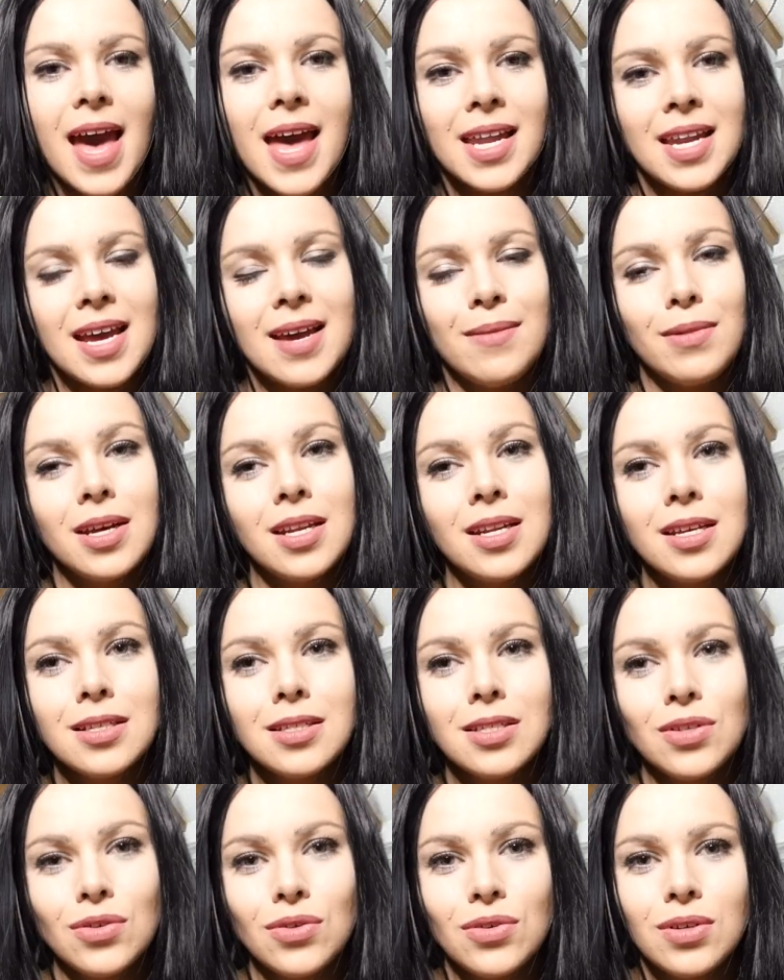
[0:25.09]
and I'm gonna
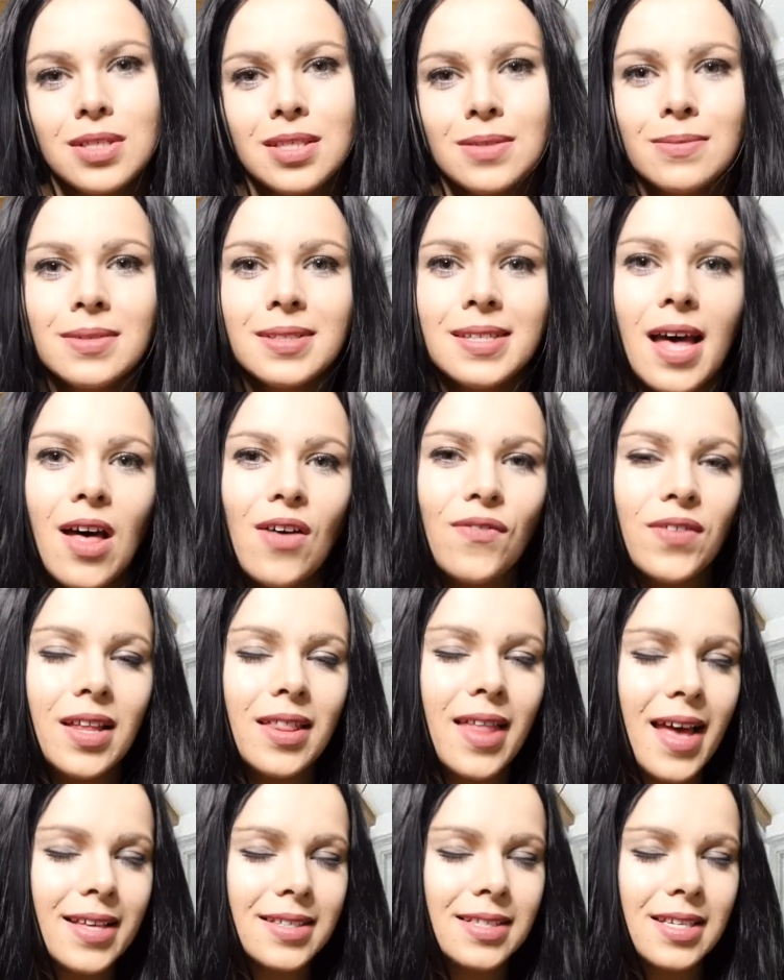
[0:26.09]
do some selfie
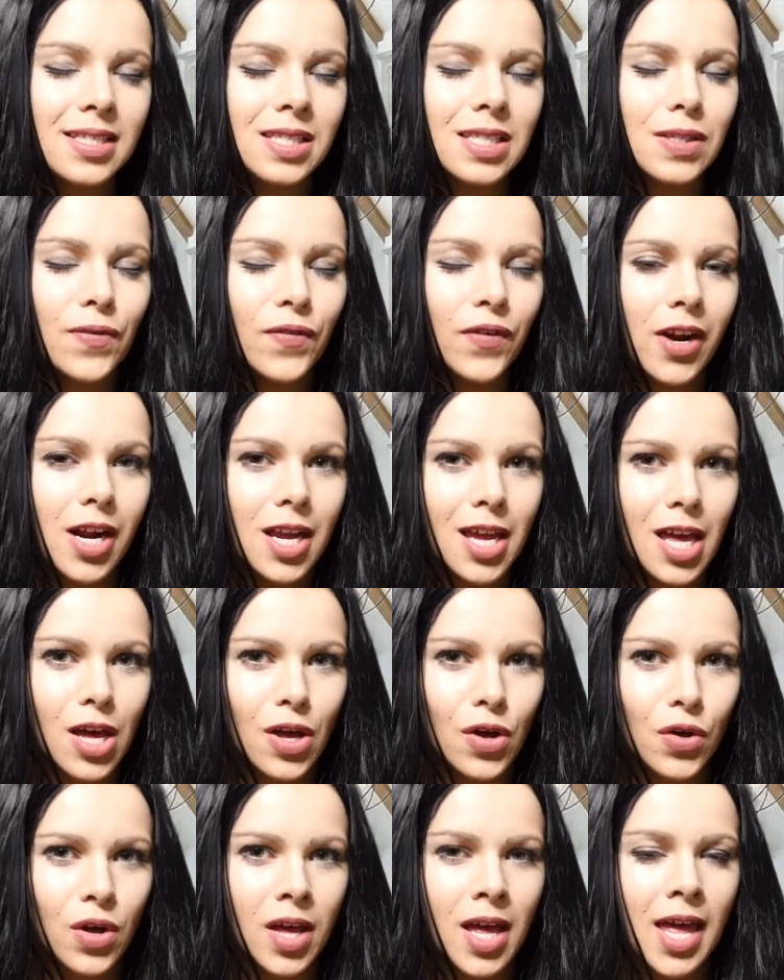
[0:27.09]
lessons for
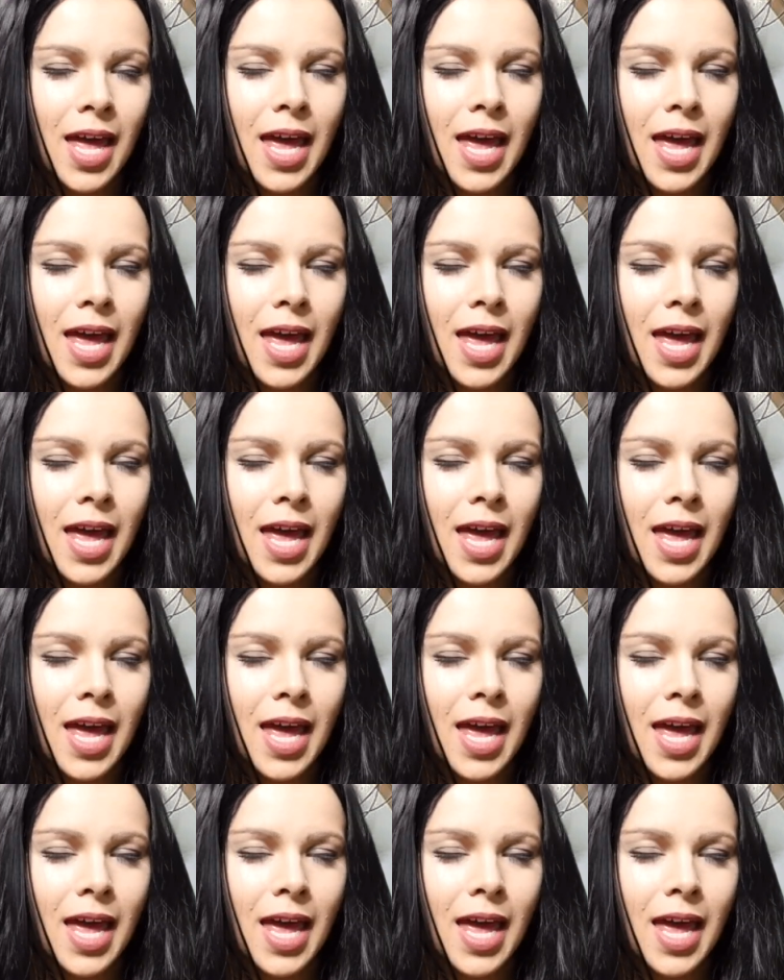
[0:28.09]
you.